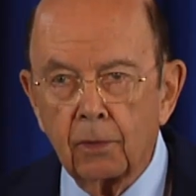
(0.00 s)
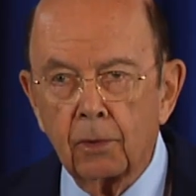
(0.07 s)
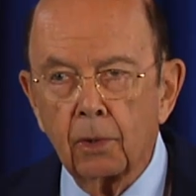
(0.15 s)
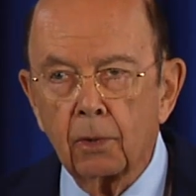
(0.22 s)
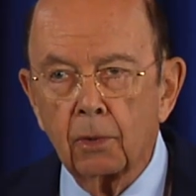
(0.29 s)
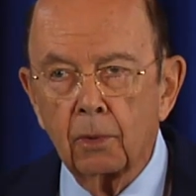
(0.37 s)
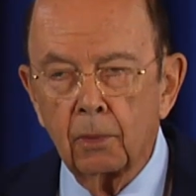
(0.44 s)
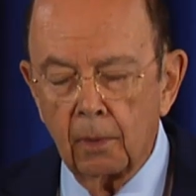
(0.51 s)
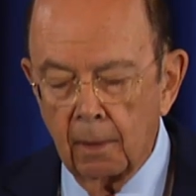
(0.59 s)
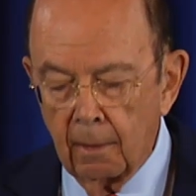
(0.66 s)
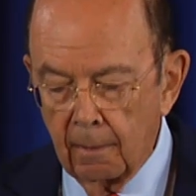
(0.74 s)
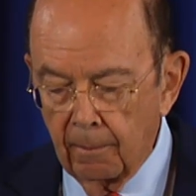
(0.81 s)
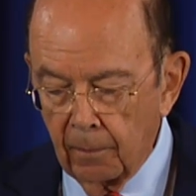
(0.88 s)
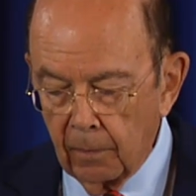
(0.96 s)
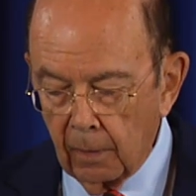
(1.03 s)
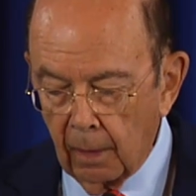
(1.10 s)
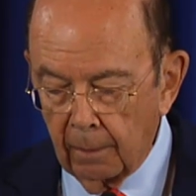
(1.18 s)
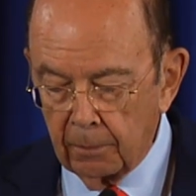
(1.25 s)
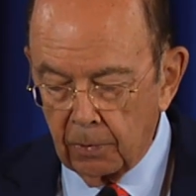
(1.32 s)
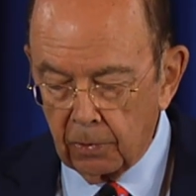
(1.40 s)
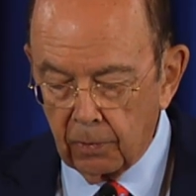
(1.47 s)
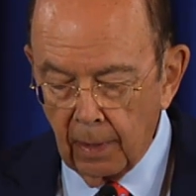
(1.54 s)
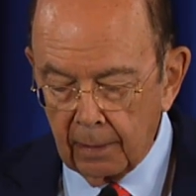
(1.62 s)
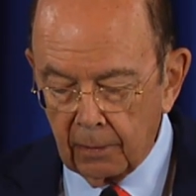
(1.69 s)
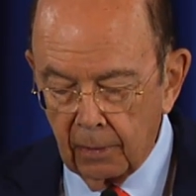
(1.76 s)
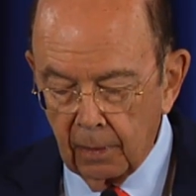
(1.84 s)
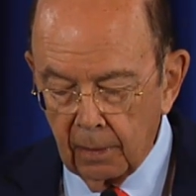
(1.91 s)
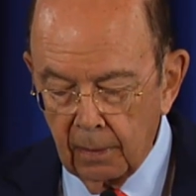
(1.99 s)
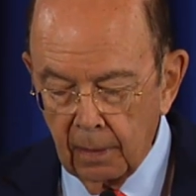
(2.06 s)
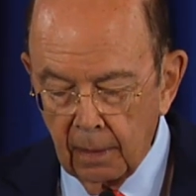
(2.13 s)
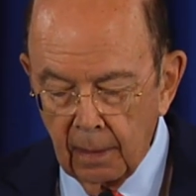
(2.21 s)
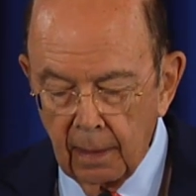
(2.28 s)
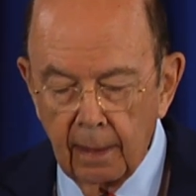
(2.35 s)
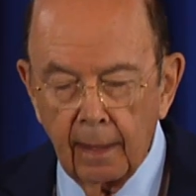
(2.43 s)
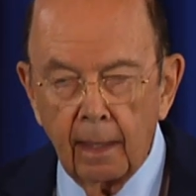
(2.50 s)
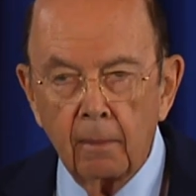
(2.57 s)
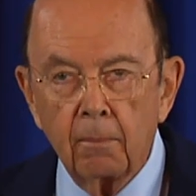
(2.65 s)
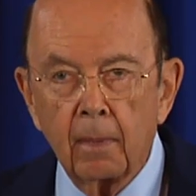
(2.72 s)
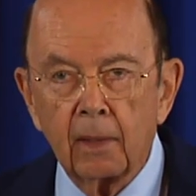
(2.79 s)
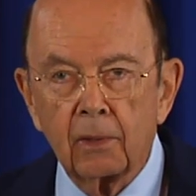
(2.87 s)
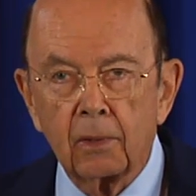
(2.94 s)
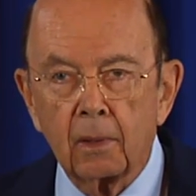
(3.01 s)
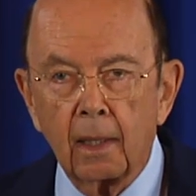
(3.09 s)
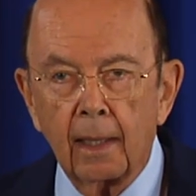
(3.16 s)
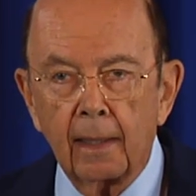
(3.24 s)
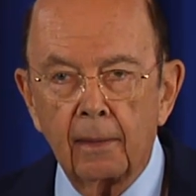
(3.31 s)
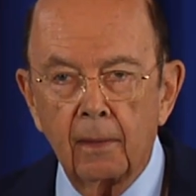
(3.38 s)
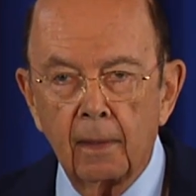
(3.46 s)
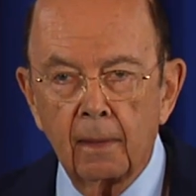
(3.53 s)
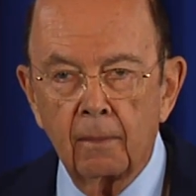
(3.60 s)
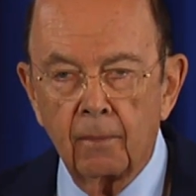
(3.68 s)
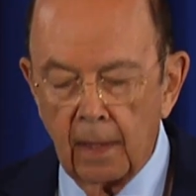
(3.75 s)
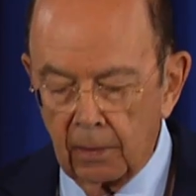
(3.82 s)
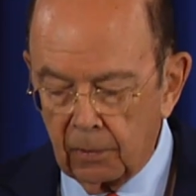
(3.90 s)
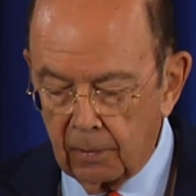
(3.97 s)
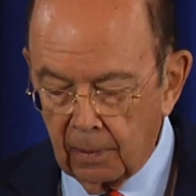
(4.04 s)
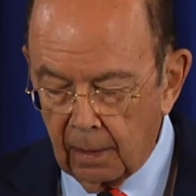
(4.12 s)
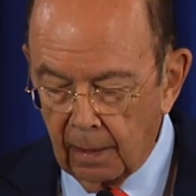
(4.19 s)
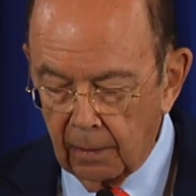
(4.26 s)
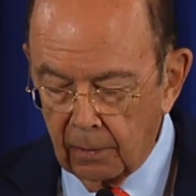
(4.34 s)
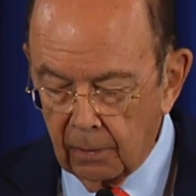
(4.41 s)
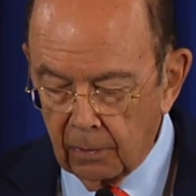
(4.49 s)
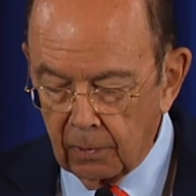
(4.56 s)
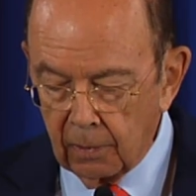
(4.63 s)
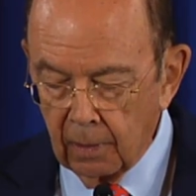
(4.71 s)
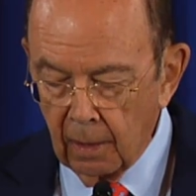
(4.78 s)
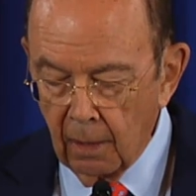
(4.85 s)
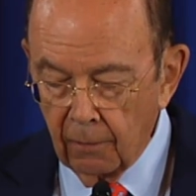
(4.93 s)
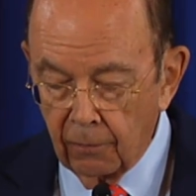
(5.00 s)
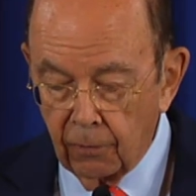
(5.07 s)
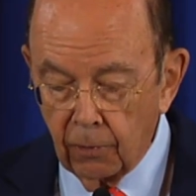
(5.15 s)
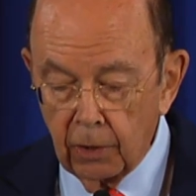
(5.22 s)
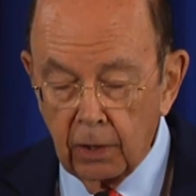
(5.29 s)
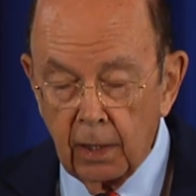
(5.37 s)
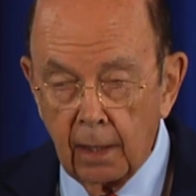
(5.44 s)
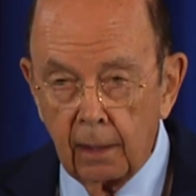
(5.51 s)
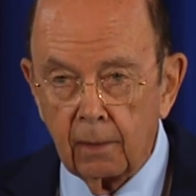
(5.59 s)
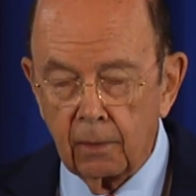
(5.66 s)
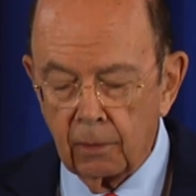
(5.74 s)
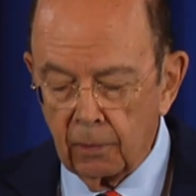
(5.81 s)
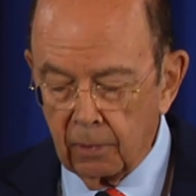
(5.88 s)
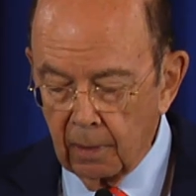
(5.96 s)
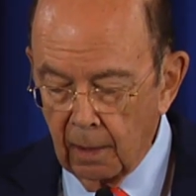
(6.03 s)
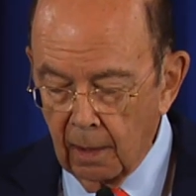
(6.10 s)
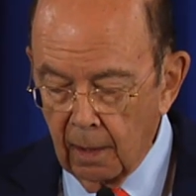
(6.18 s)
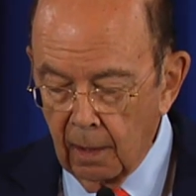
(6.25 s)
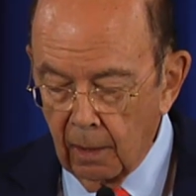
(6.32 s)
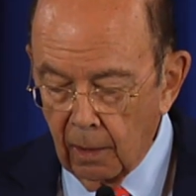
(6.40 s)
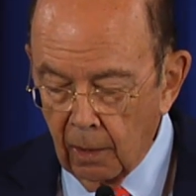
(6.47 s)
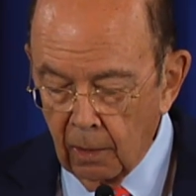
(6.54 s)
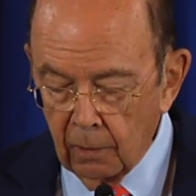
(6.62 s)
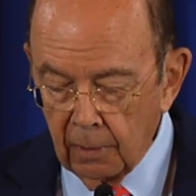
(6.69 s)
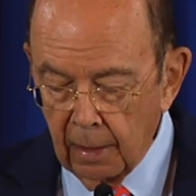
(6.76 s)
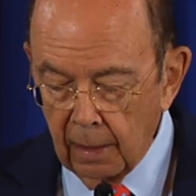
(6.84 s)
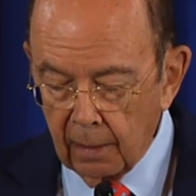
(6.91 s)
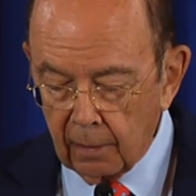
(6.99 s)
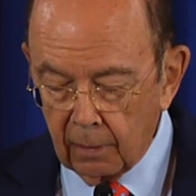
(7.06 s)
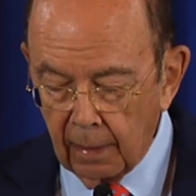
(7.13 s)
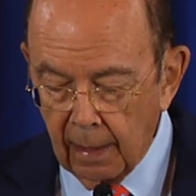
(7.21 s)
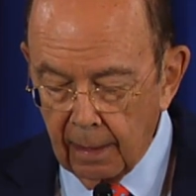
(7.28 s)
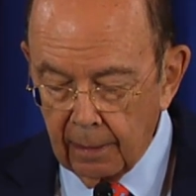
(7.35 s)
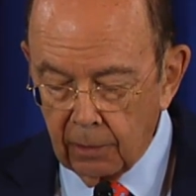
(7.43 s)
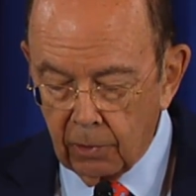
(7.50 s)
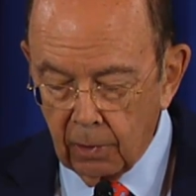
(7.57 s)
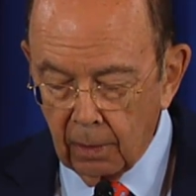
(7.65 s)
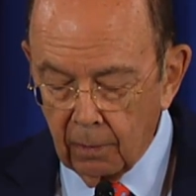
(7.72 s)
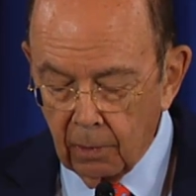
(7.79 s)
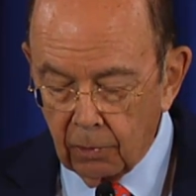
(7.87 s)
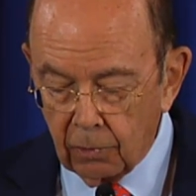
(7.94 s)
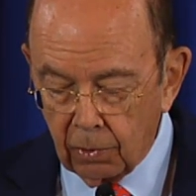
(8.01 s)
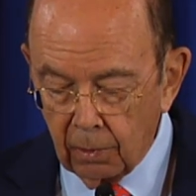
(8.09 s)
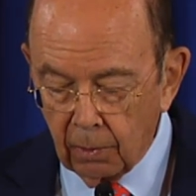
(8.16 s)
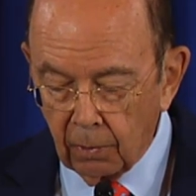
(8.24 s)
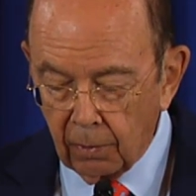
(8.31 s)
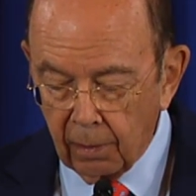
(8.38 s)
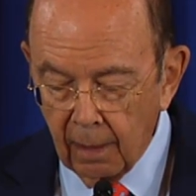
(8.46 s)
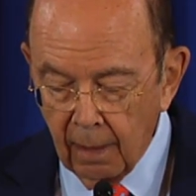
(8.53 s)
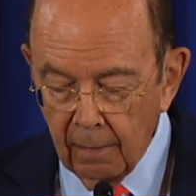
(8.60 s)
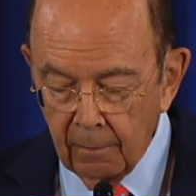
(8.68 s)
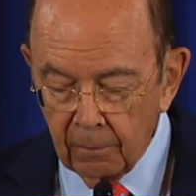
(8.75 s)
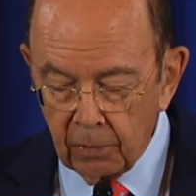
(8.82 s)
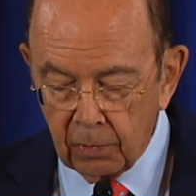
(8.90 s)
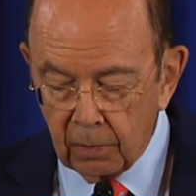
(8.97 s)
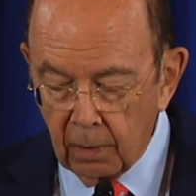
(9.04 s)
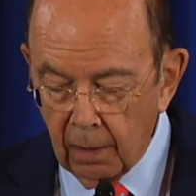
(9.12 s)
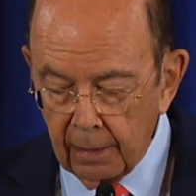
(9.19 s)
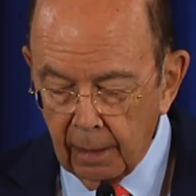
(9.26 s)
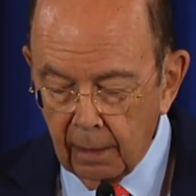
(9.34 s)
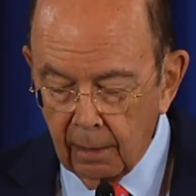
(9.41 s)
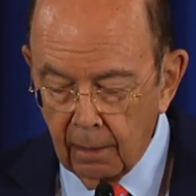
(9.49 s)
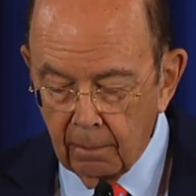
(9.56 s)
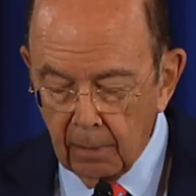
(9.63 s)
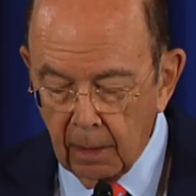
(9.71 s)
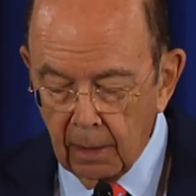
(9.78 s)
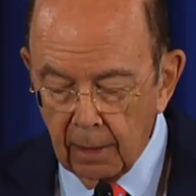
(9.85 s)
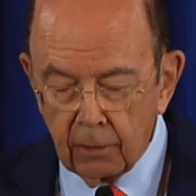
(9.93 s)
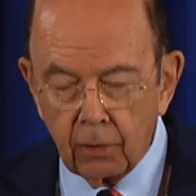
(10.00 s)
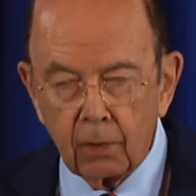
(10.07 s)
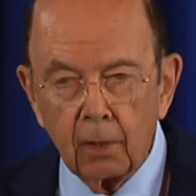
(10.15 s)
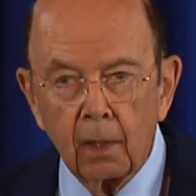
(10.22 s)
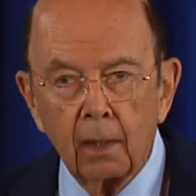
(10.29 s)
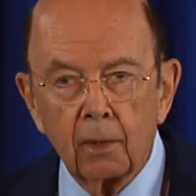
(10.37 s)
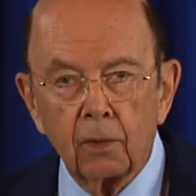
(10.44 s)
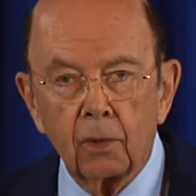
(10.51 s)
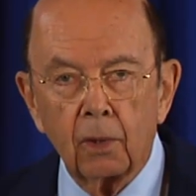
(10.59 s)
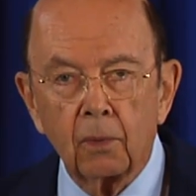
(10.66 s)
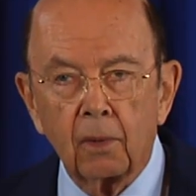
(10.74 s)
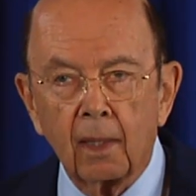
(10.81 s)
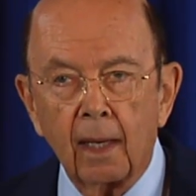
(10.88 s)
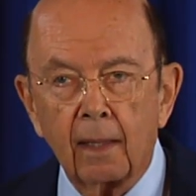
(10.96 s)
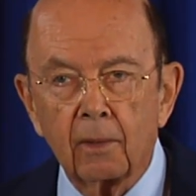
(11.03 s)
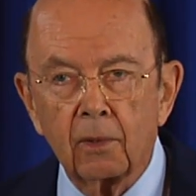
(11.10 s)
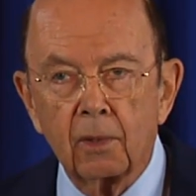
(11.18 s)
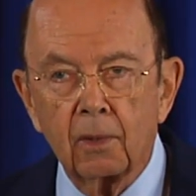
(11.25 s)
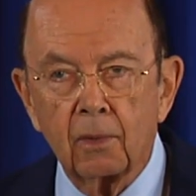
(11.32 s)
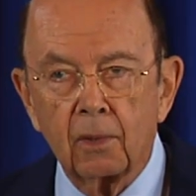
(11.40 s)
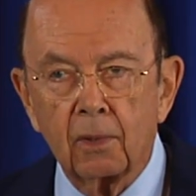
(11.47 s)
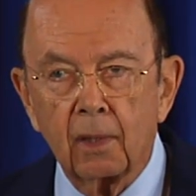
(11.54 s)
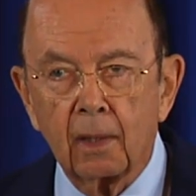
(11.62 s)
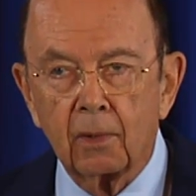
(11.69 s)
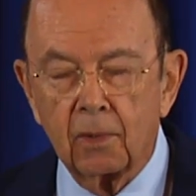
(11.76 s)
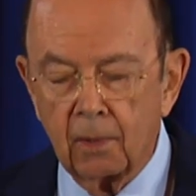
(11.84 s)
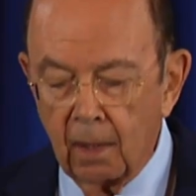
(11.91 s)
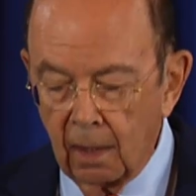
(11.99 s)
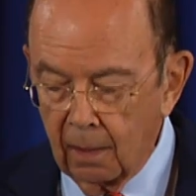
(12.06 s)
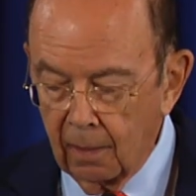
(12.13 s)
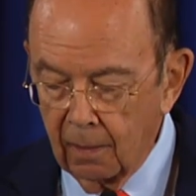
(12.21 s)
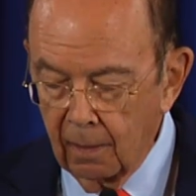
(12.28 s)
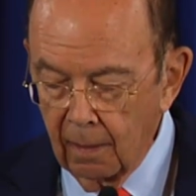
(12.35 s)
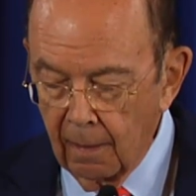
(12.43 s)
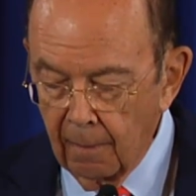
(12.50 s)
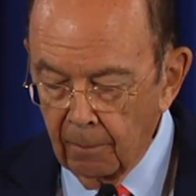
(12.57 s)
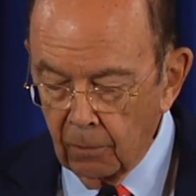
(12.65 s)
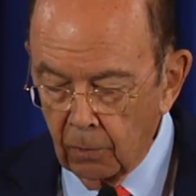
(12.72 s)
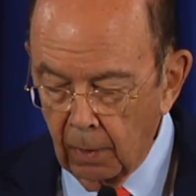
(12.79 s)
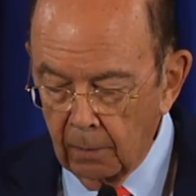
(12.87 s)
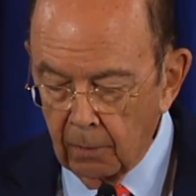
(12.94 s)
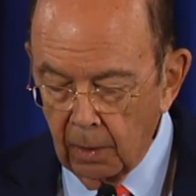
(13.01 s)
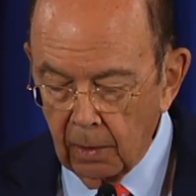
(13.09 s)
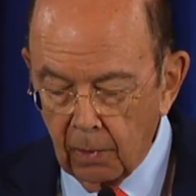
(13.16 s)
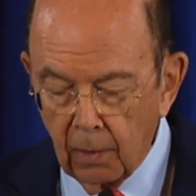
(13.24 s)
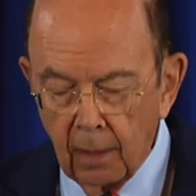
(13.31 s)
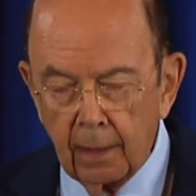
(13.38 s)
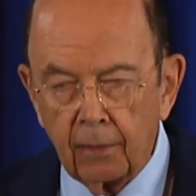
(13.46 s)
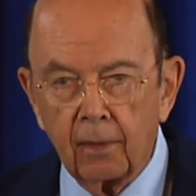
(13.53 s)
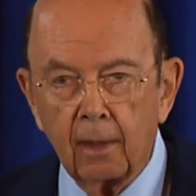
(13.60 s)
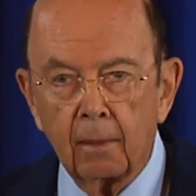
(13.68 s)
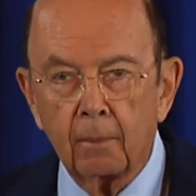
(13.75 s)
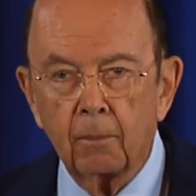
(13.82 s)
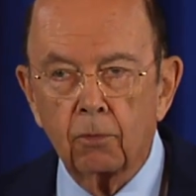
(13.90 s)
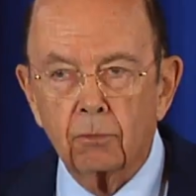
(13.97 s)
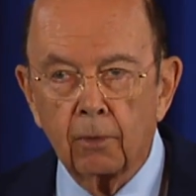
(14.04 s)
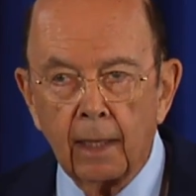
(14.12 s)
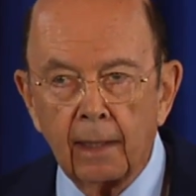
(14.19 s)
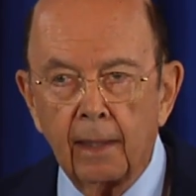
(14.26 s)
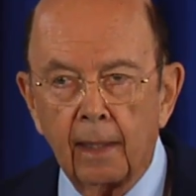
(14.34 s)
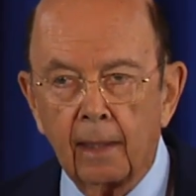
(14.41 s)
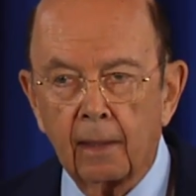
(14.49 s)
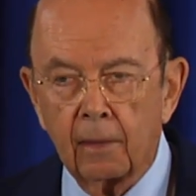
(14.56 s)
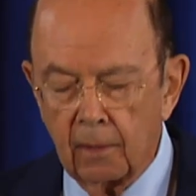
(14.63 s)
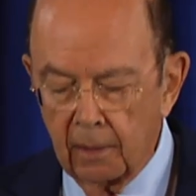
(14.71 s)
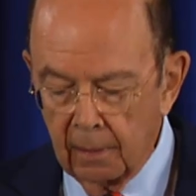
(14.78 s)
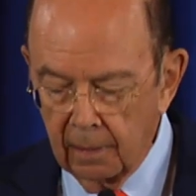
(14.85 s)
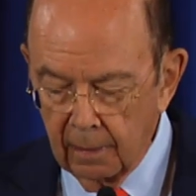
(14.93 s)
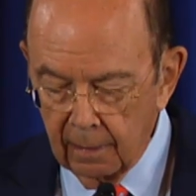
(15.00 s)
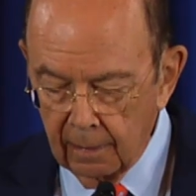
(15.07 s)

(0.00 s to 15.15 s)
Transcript: to, obstructed, and misled investigators for years, only acknowledging the truth starting in March 2016 when we caught them red-handed.